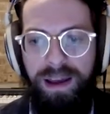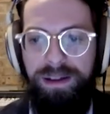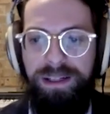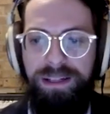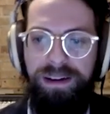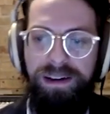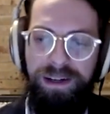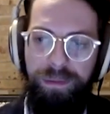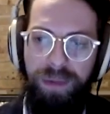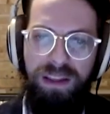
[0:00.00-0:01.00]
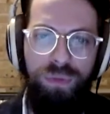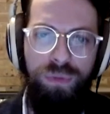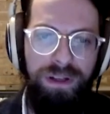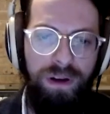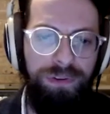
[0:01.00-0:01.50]
And the
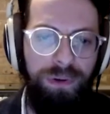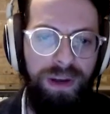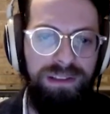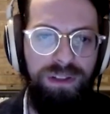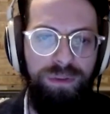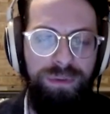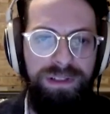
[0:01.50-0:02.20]
movie also has a little bit of